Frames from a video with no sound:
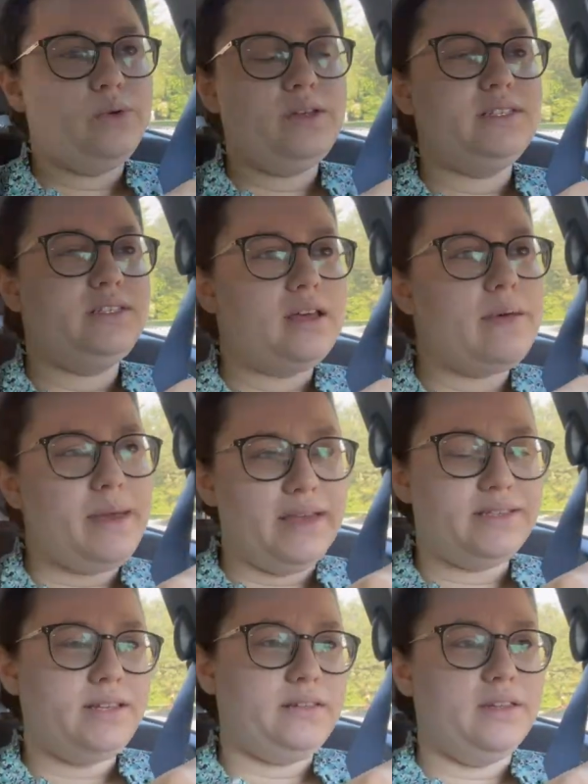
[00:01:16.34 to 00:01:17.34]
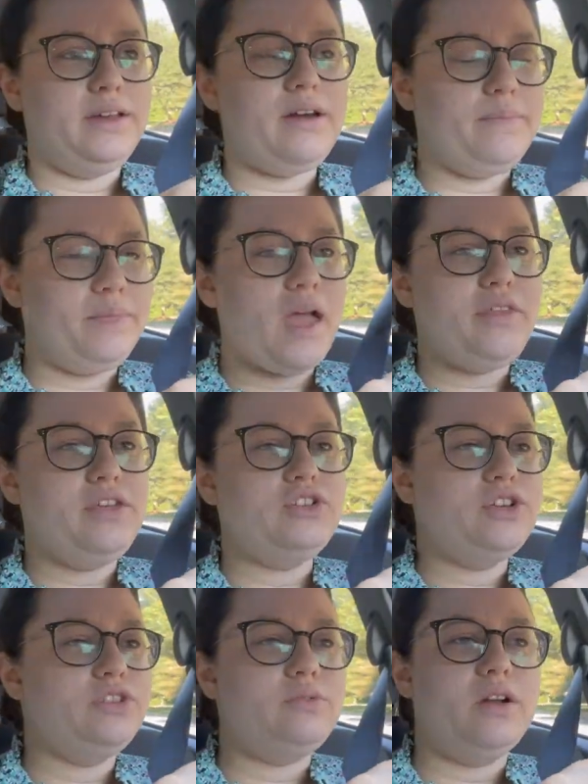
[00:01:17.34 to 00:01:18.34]
is amazing. Like, I think
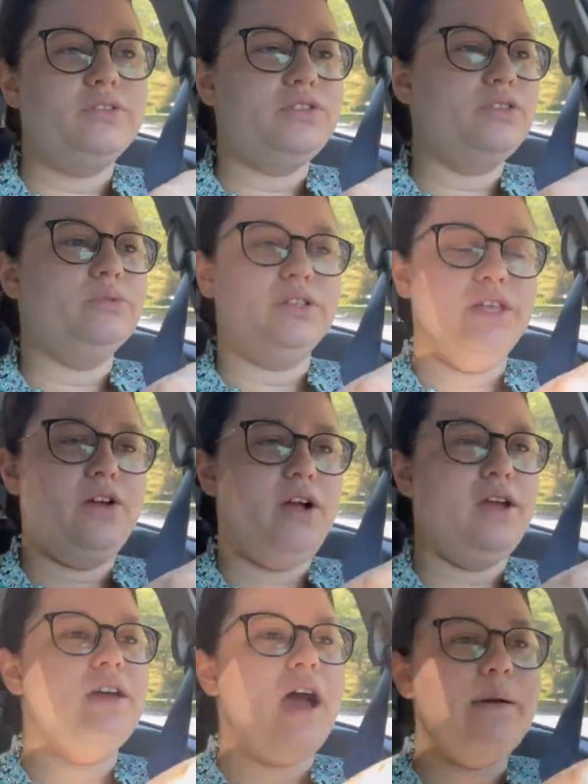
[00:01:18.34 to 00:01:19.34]
Jason Reynolds is a really great guy.